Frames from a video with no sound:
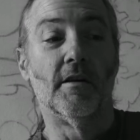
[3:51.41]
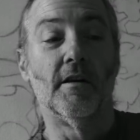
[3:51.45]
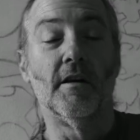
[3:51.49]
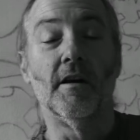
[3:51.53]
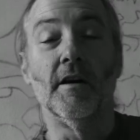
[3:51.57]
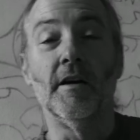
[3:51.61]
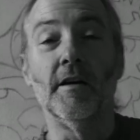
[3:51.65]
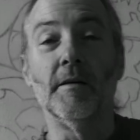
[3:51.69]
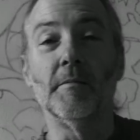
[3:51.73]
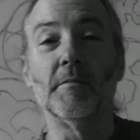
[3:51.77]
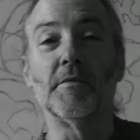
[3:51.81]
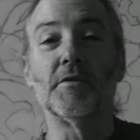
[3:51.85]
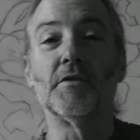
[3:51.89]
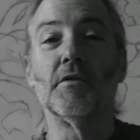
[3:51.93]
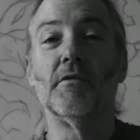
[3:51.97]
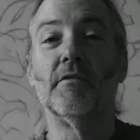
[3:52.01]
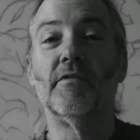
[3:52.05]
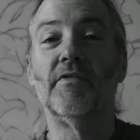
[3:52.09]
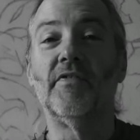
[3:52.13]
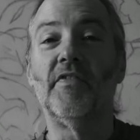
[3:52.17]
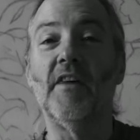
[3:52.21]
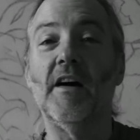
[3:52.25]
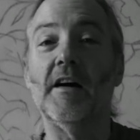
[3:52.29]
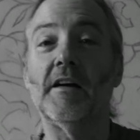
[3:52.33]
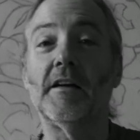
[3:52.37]
I am so
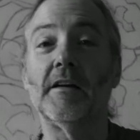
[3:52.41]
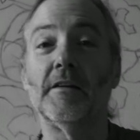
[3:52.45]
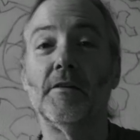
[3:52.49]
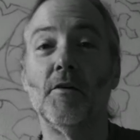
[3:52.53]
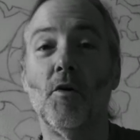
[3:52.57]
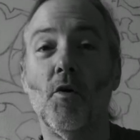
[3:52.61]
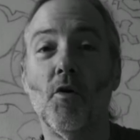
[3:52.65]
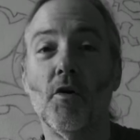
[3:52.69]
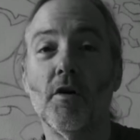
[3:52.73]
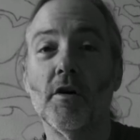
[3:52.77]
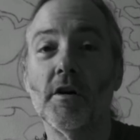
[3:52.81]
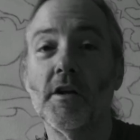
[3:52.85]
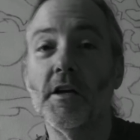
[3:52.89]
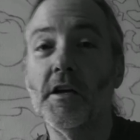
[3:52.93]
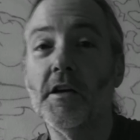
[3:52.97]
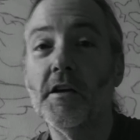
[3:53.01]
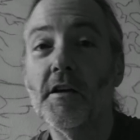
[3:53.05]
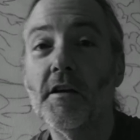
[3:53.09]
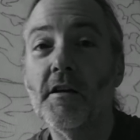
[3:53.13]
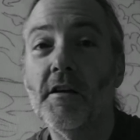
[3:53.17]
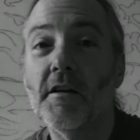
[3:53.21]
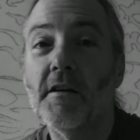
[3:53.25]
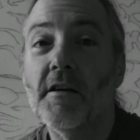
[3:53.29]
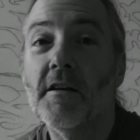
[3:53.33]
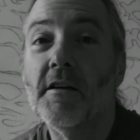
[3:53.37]
fucking
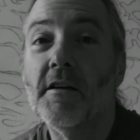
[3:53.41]
horny.